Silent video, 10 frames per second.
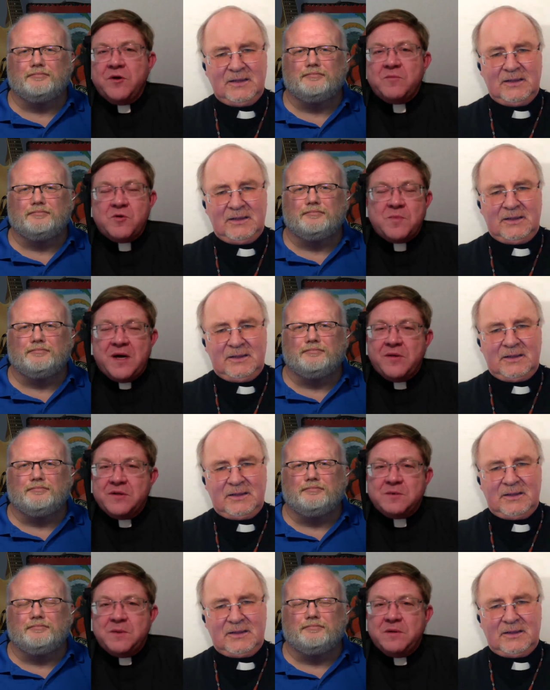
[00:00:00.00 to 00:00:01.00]
Speaker 1: through him with the power of
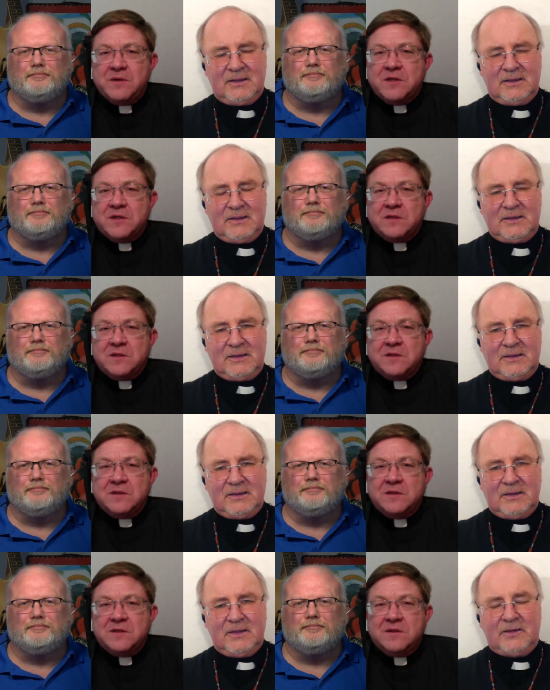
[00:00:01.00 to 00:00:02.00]
the Spirit.
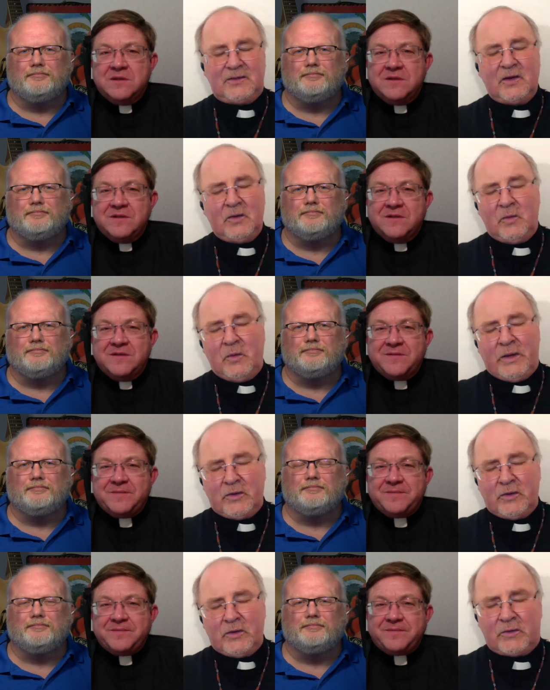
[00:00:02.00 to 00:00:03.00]
Speaker 2: So we
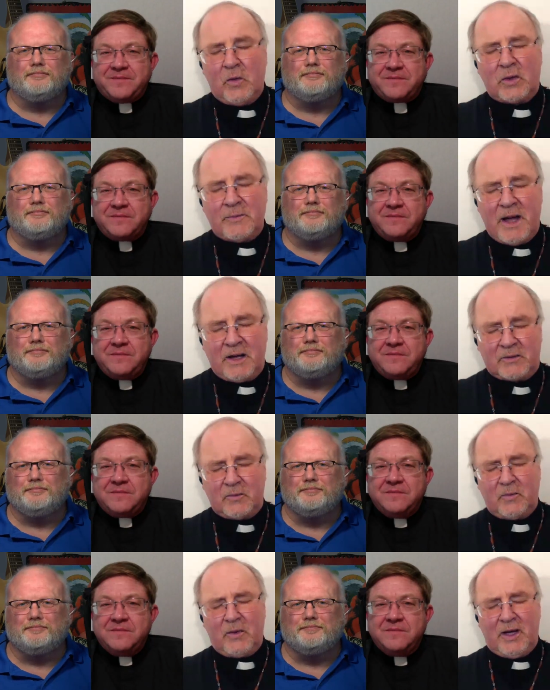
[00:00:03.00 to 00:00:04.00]
could talk about
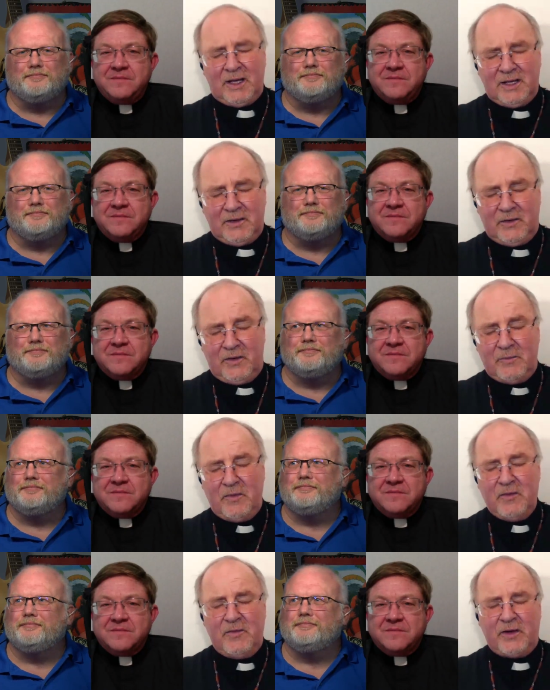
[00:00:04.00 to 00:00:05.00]

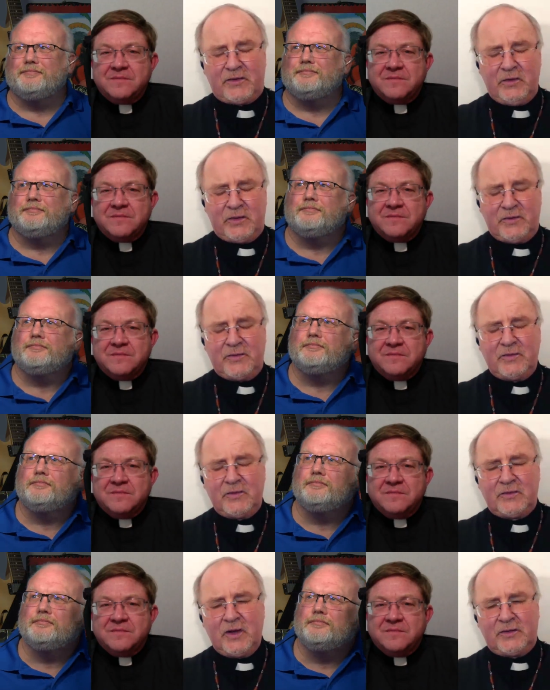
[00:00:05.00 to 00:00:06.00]
the virtues of
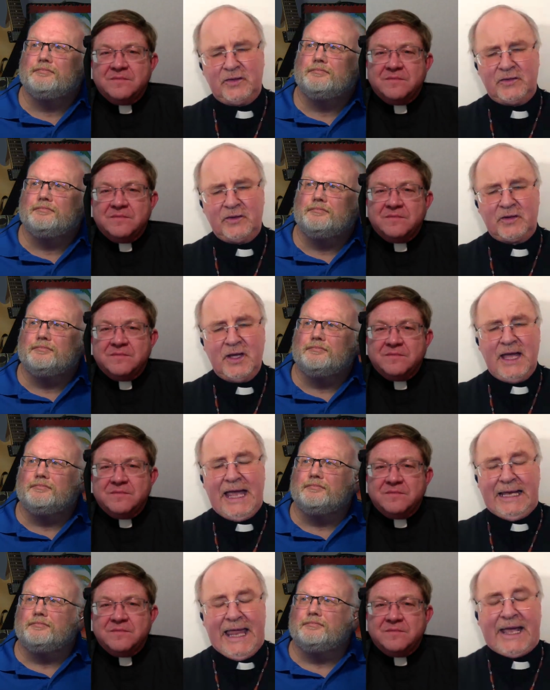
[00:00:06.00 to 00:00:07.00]
churches that
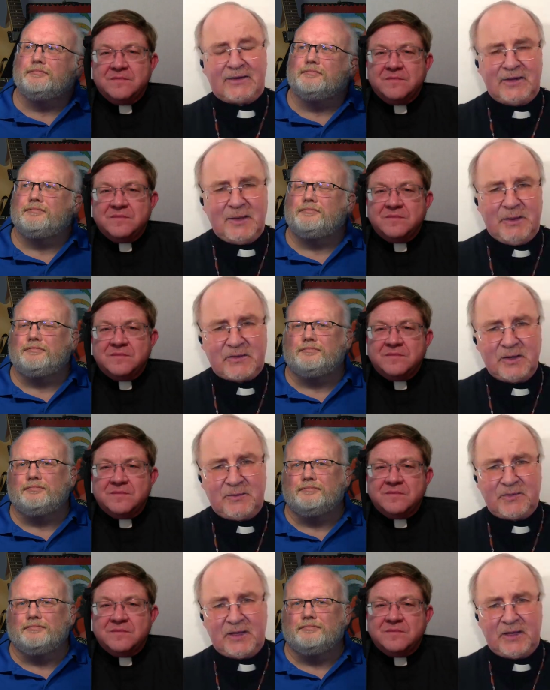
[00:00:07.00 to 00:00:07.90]
elect their bishops